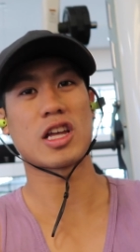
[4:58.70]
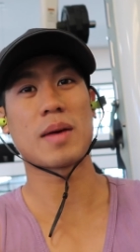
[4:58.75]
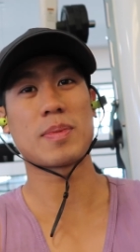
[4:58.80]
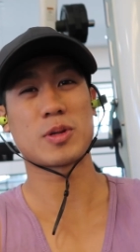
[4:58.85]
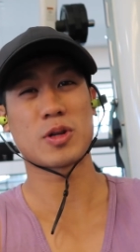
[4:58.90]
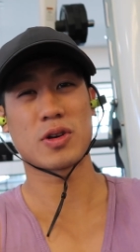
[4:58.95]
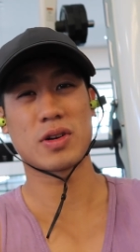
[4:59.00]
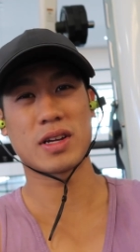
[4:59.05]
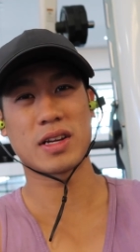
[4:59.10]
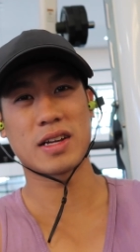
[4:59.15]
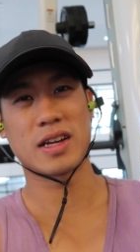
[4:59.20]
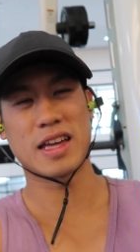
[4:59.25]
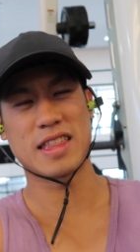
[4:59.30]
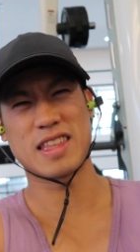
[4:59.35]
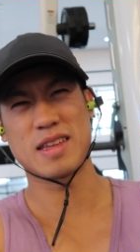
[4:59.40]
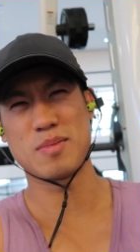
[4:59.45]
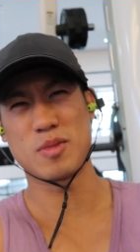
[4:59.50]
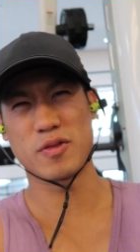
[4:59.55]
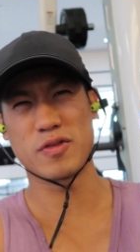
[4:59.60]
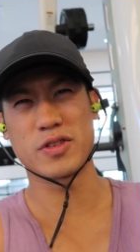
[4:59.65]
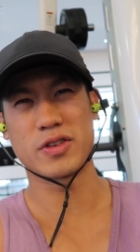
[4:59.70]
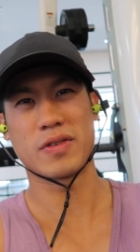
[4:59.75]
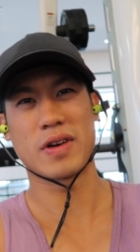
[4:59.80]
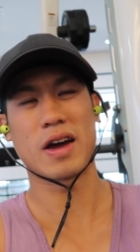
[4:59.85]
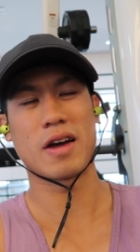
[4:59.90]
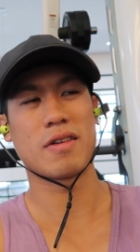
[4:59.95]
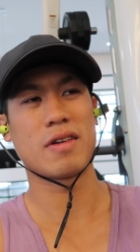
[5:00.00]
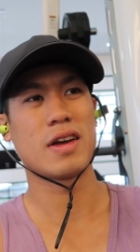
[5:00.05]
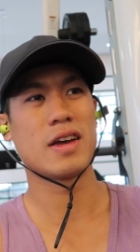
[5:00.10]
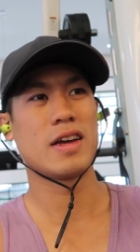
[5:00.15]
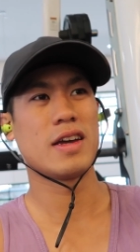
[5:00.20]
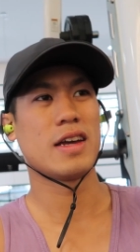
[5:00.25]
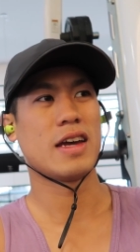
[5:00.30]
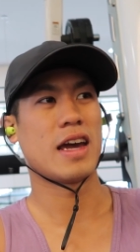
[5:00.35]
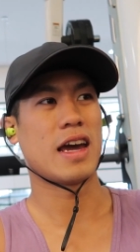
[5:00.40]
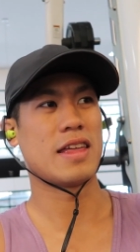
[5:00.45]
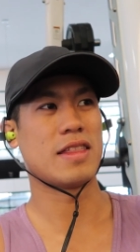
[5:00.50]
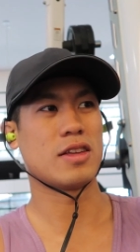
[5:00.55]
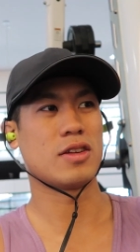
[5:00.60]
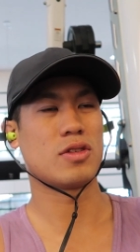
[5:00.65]
stops hurting and then move it around.
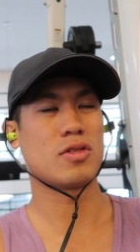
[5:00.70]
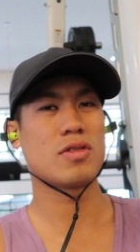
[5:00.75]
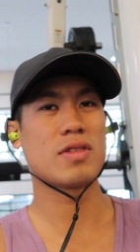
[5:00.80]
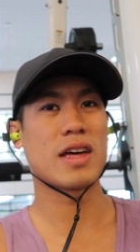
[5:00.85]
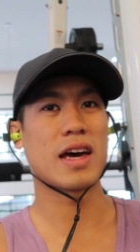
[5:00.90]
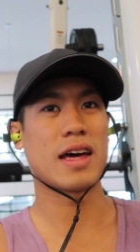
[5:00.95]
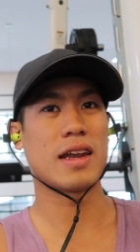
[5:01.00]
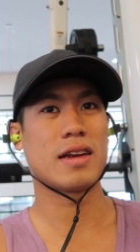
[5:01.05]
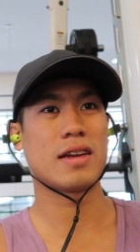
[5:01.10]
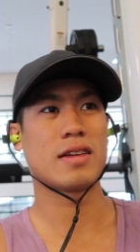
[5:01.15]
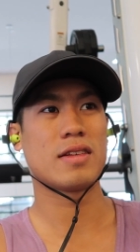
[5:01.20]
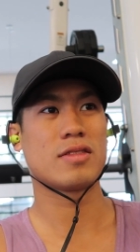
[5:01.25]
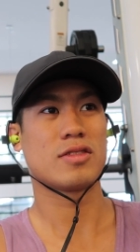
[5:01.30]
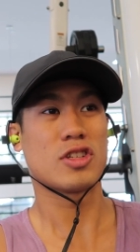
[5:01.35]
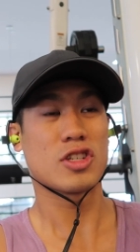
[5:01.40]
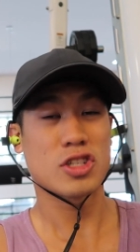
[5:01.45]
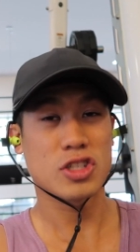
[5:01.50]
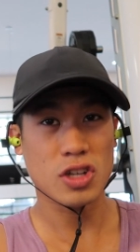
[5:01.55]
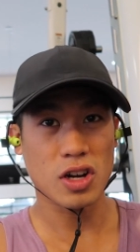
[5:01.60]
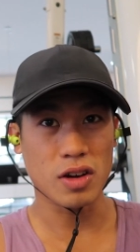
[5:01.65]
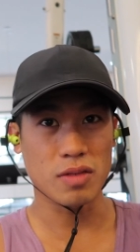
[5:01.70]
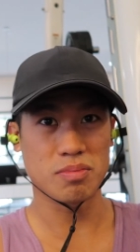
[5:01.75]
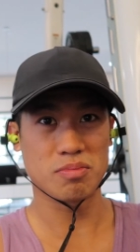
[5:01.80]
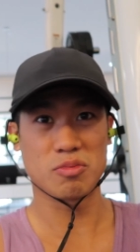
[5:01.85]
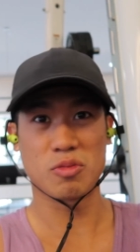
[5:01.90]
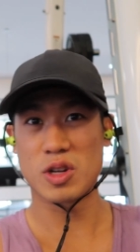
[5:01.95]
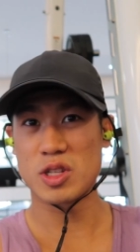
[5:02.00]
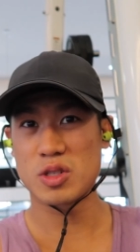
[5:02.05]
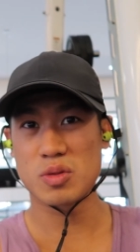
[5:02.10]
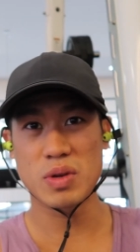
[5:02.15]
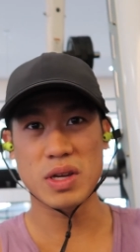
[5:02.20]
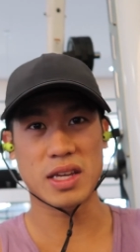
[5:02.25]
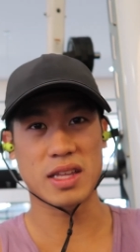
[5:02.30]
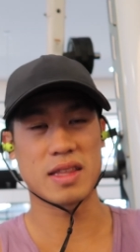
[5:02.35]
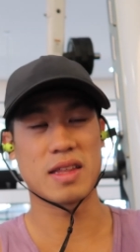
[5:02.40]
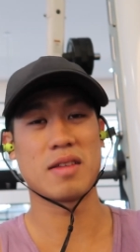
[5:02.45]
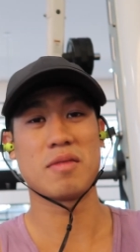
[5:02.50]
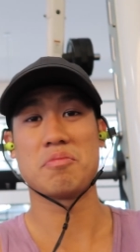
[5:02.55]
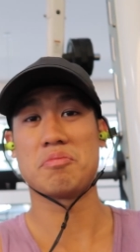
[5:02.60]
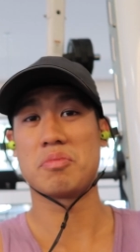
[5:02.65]
And then do that, just start once a week
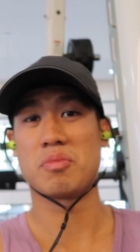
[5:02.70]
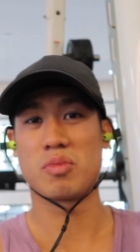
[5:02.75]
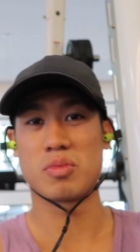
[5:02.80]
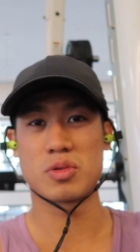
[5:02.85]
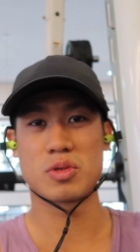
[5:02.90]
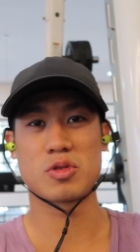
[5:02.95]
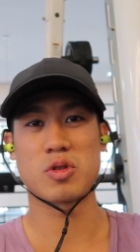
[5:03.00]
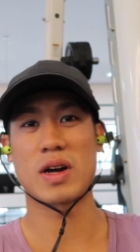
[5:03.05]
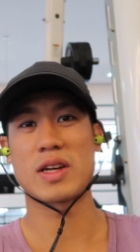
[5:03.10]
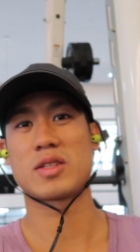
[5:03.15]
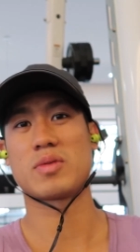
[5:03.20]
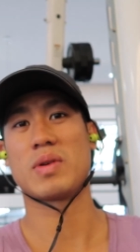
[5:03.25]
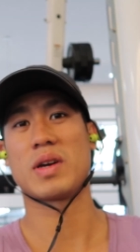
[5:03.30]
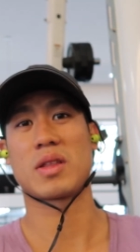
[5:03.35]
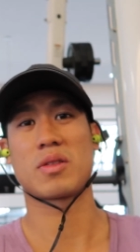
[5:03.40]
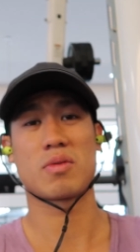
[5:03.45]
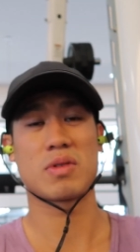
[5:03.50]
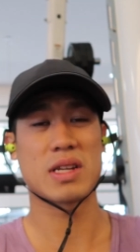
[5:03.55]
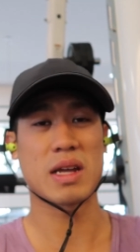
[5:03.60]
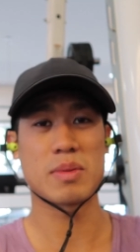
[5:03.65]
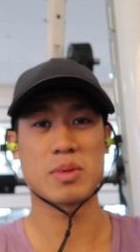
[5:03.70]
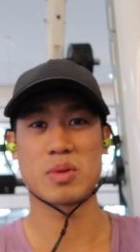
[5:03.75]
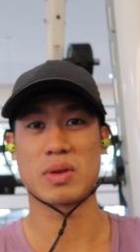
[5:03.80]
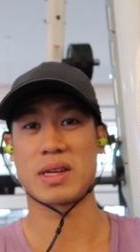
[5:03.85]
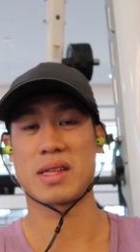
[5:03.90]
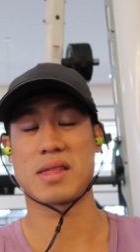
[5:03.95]
and then twice a week, three times a